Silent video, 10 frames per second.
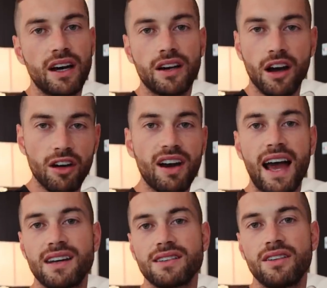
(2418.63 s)
I'm going to
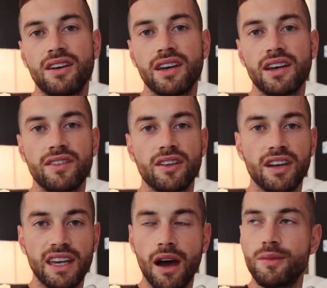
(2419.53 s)
relax tonight, and I'm going
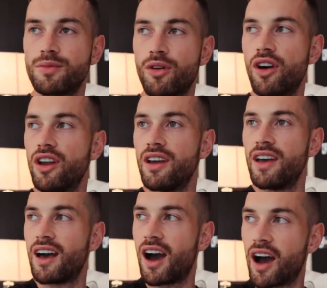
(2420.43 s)
to get up tomorrow,
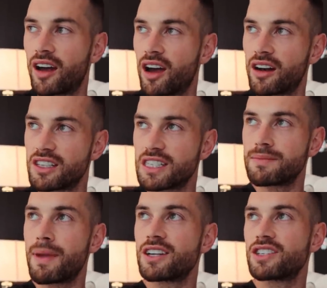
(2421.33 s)
and I'm going to
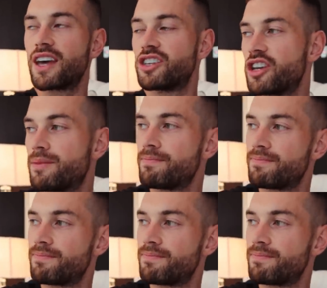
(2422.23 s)
smash that gym.